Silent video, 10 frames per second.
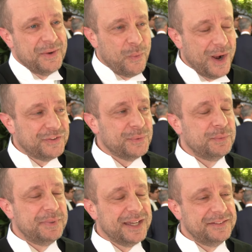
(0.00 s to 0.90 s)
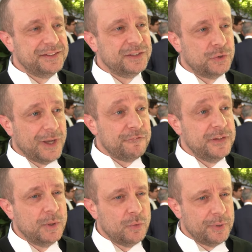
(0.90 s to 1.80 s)
Whilst it would be ideal to have
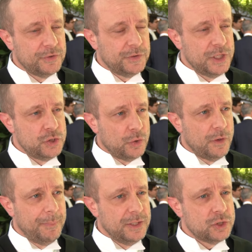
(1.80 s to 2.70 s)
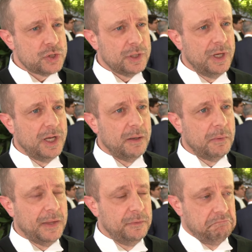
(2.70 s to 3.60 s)
female representation on the bench, um,
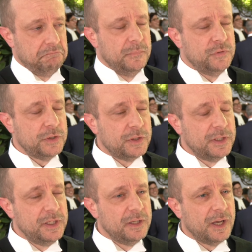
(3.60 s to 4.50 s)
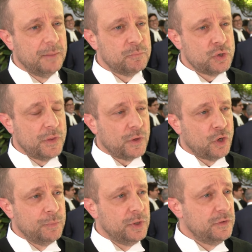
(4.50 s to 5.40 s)
and certainly I'm sure that the
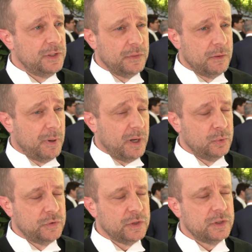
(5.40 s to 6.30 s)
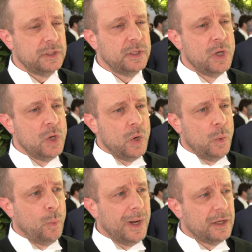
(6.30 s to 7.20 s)
community and the bar would certainly
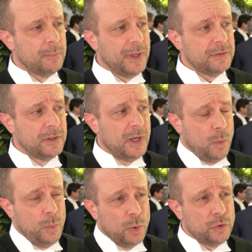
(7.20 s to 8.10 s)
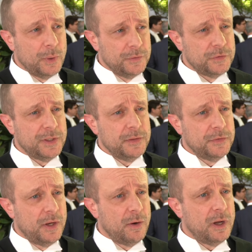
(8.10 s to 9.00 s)
welcome that, we also understand that
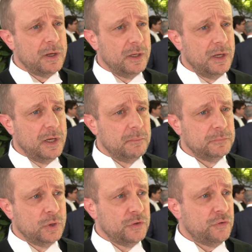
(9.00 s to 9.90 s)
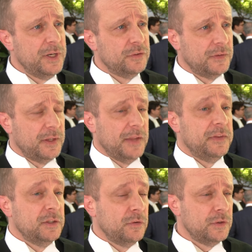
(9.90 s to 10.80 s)
there are um, constraints and that at
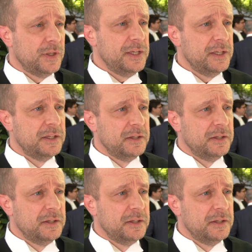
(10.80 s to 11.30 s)
the end of the day,